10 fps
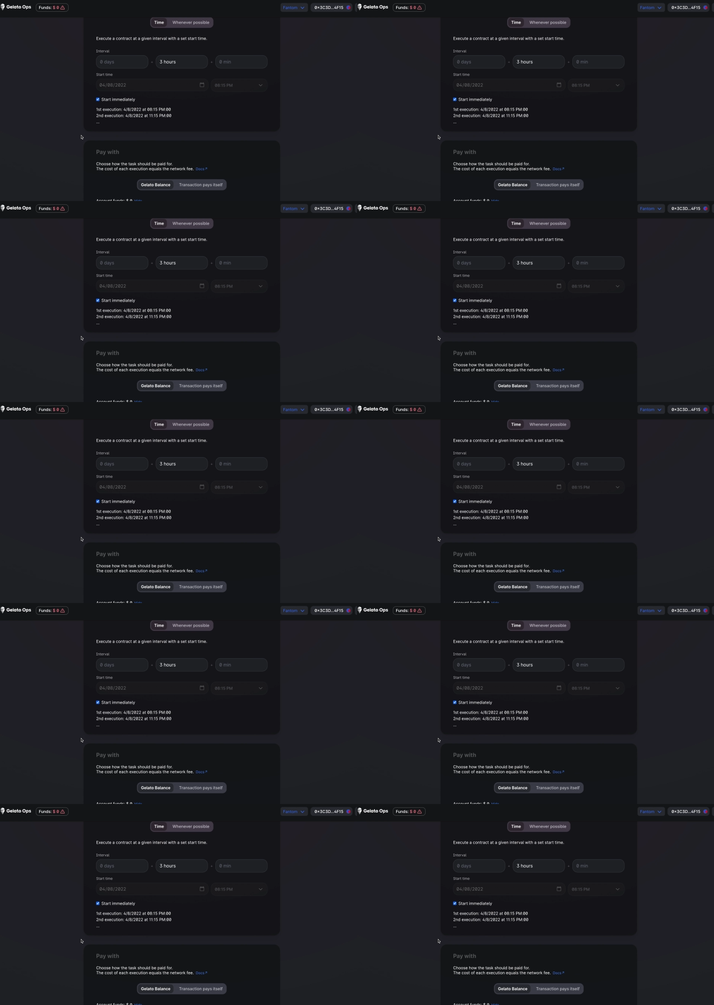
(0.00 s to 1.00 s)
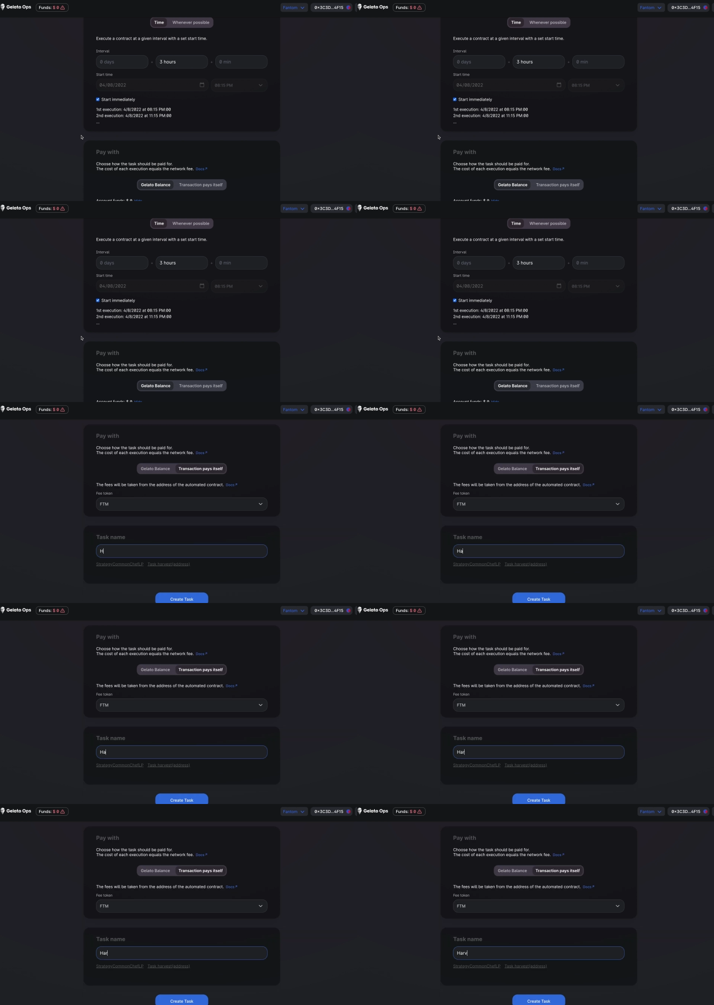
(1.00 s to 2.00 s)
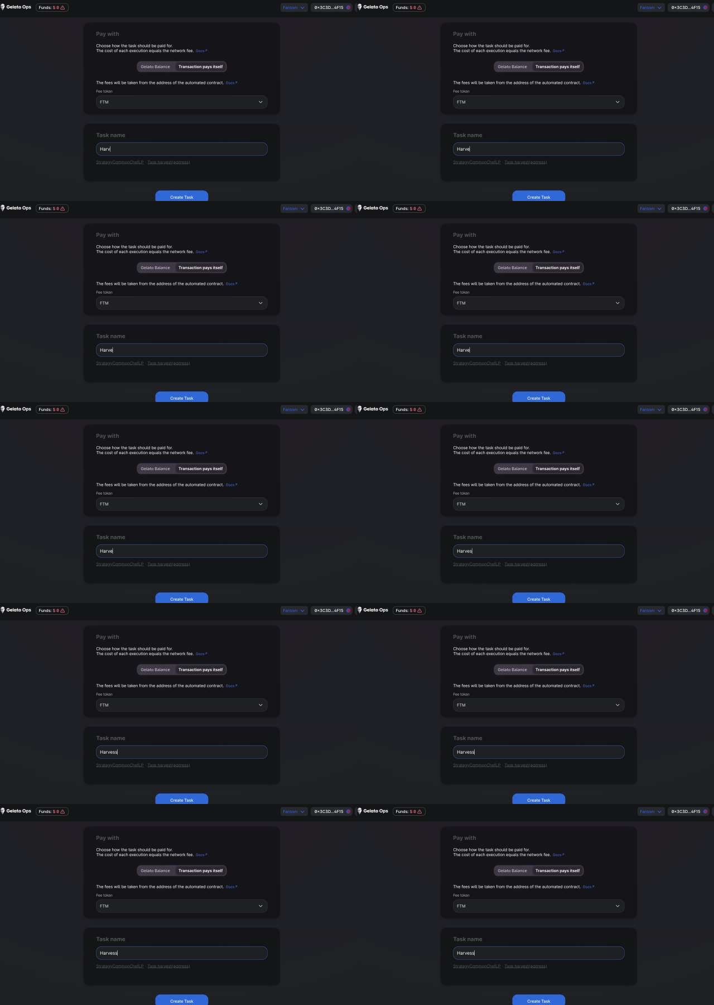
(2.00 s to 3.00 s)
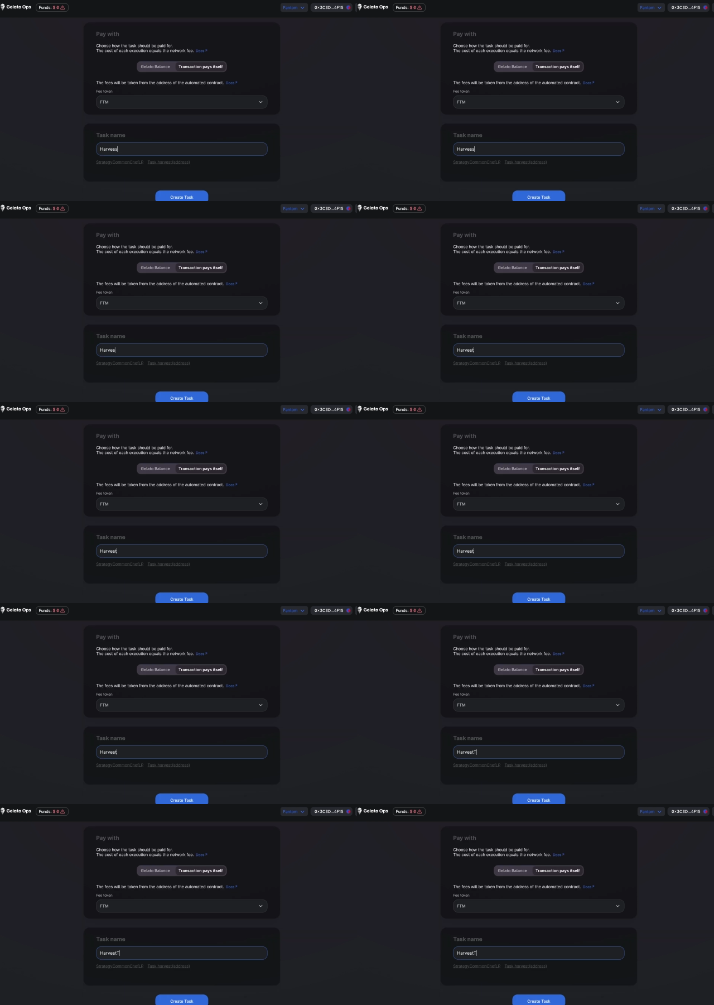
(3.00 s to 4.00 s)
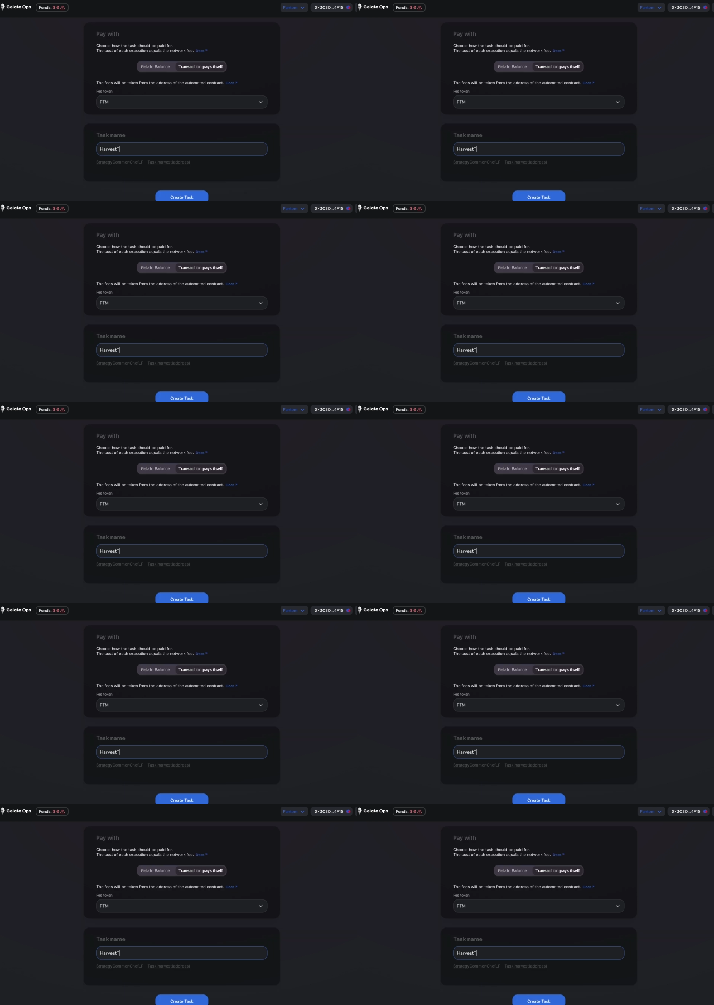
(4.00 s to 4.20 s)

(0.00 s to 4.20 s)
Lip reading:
Nobody's mouth can be seen.